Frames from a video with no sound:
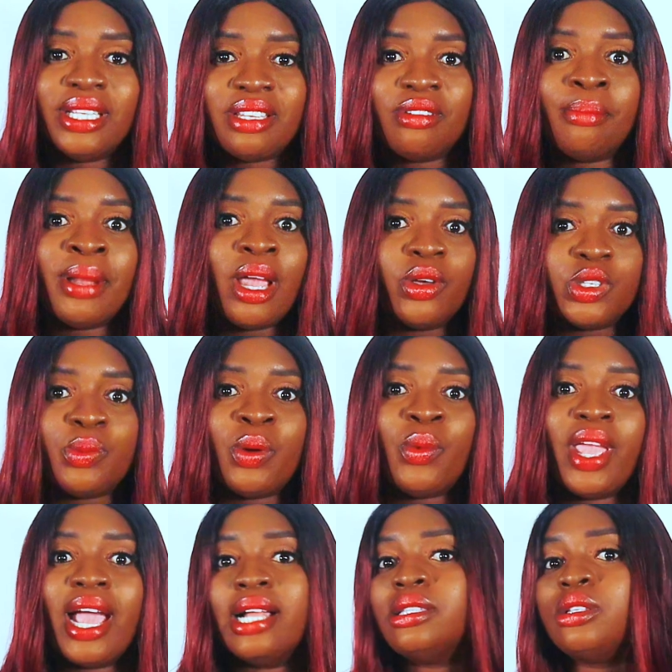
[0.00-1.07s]
myself and my husband
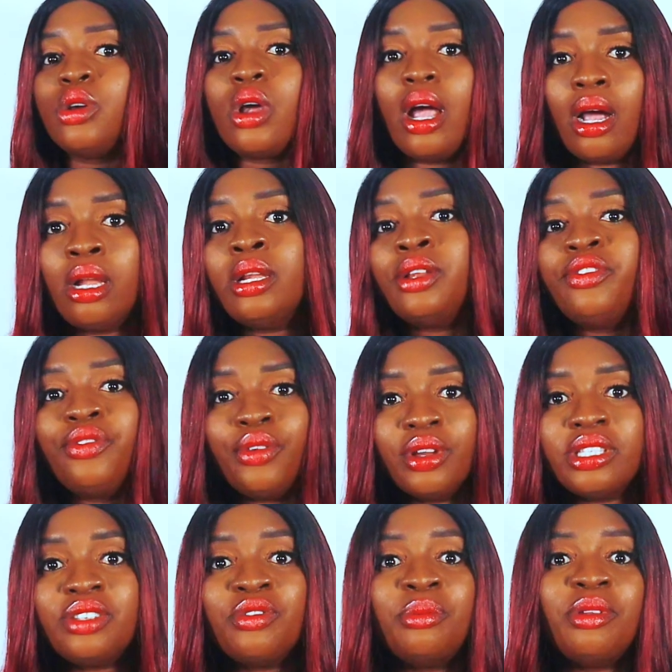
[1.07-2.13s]
we had to calculate
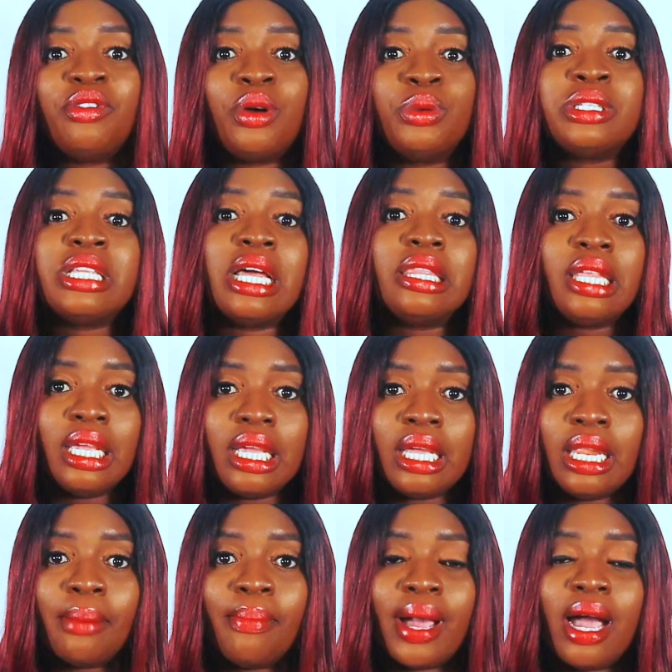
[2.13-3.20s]
first, even before we start
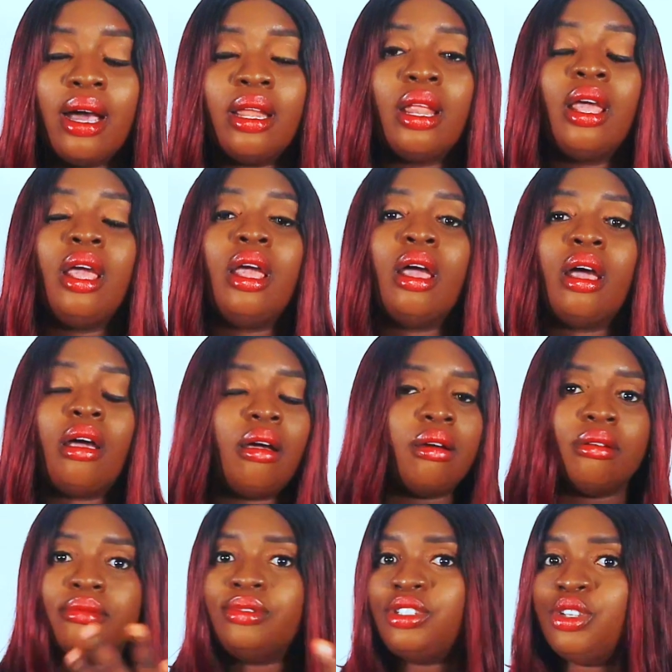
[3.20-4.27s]
thinking about
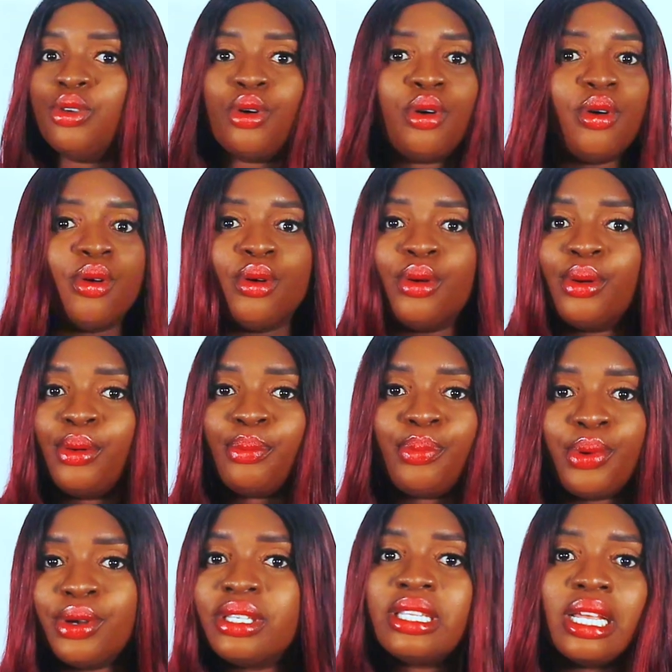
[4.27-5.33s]
the whole
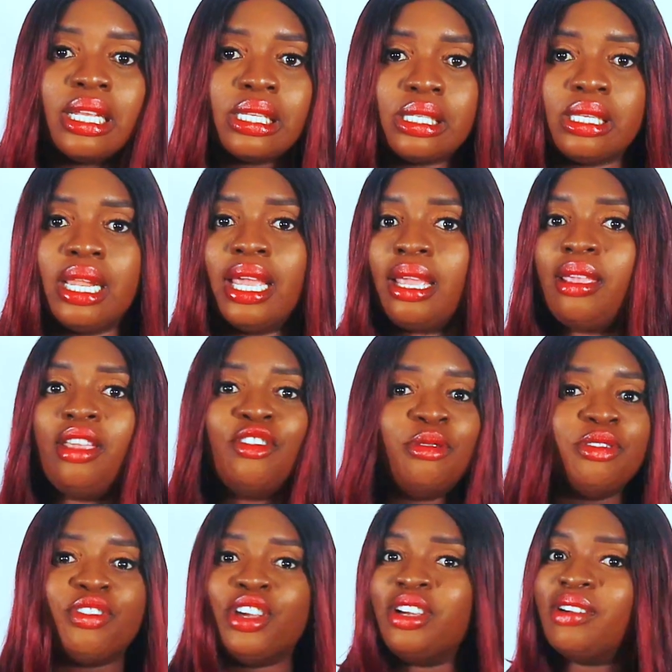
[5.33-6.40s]
process. Like even
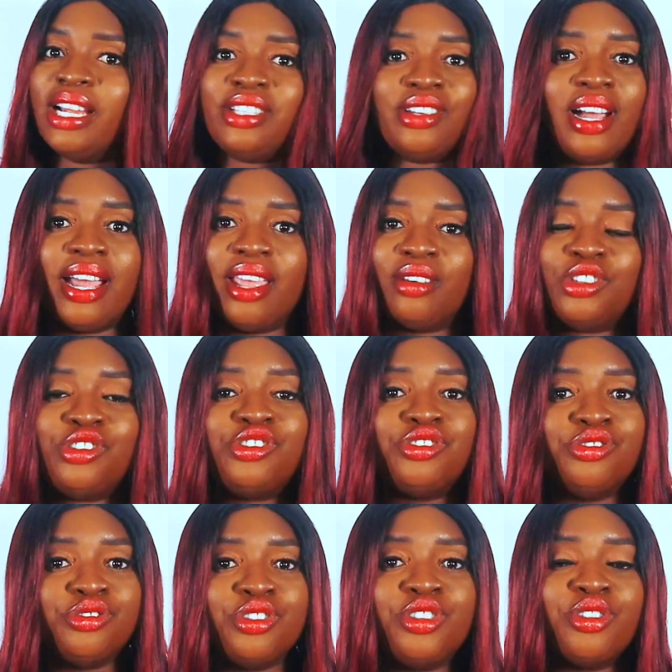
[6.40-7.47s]
before you write your IELTS, you
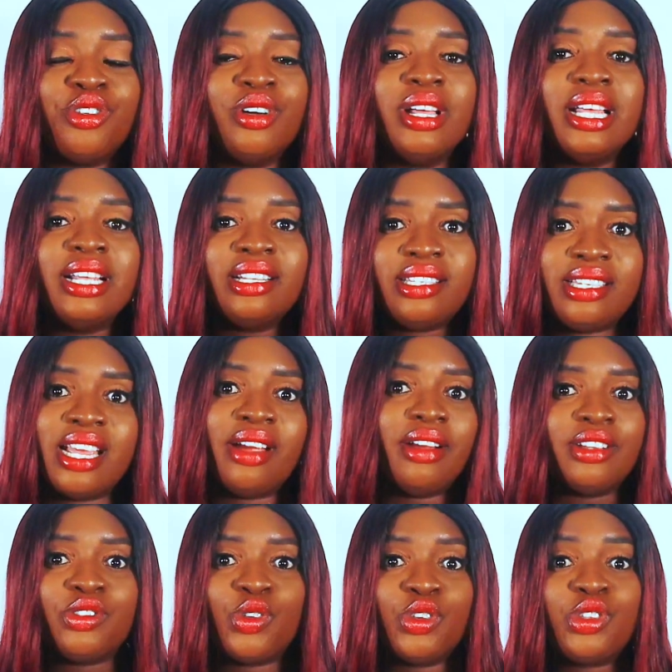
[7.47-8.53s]
should know your CRS